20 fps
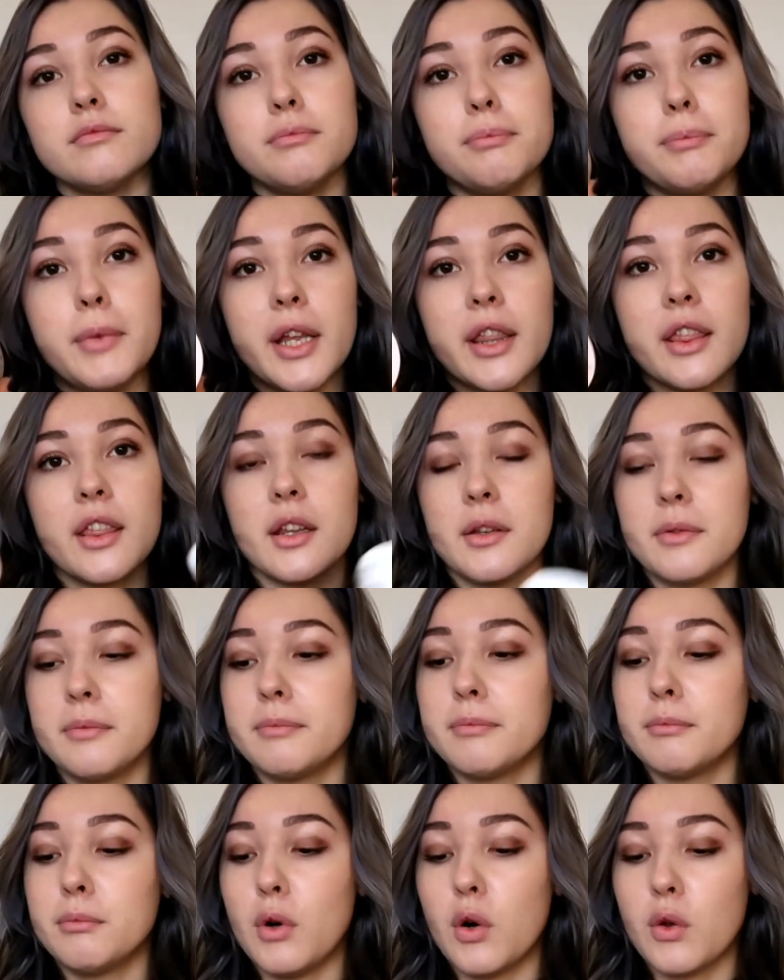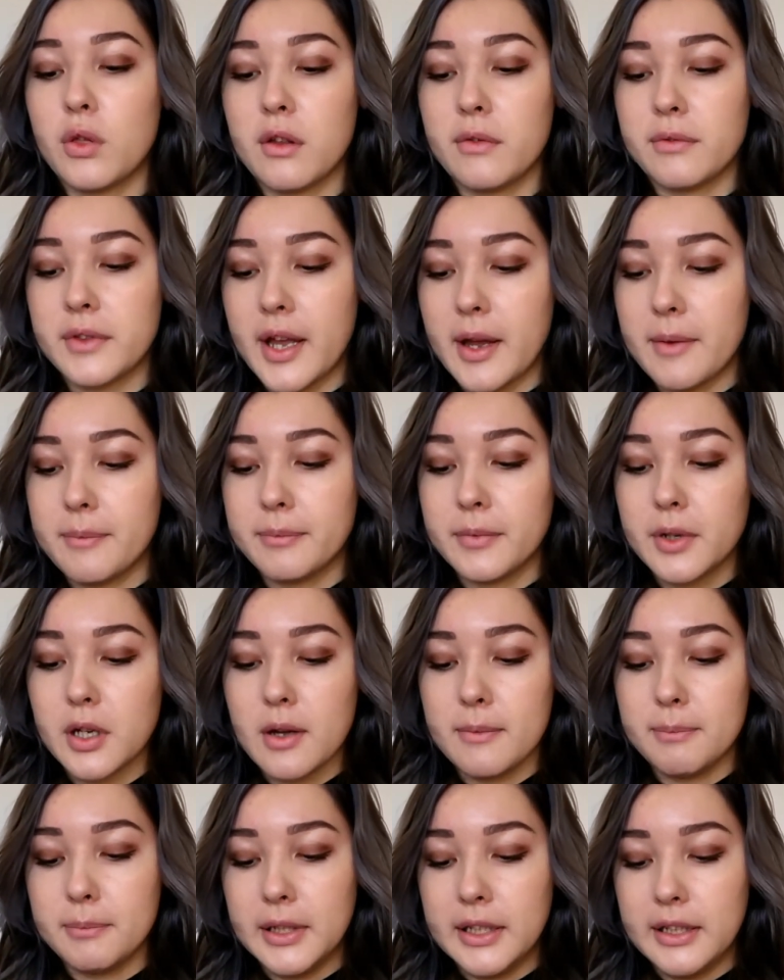But both of them
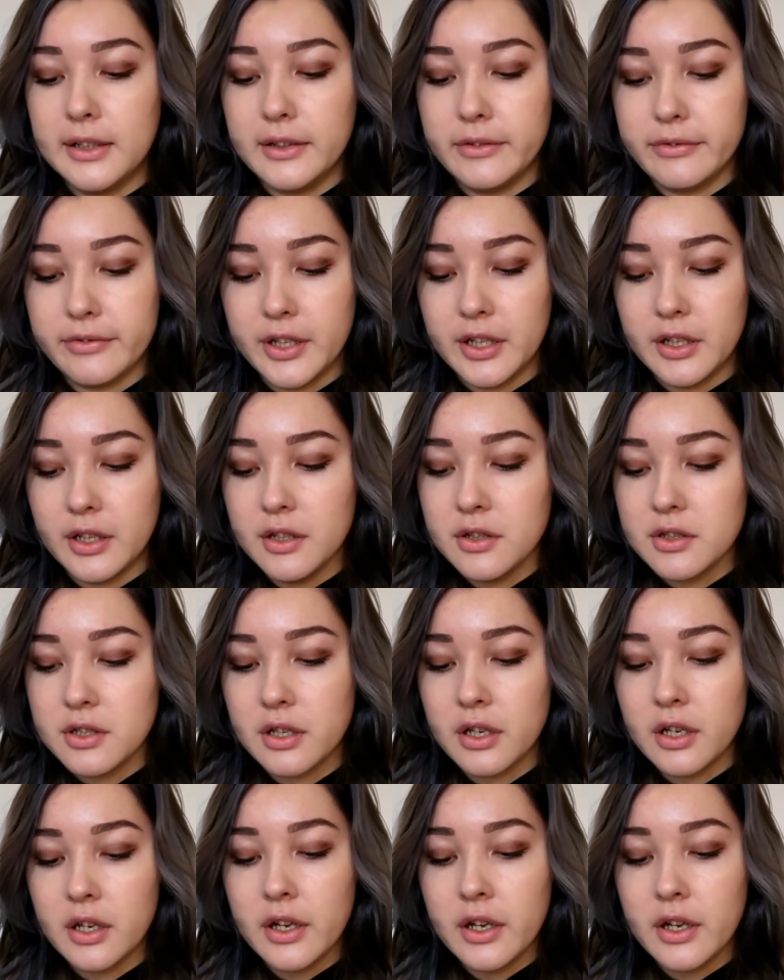completely finished.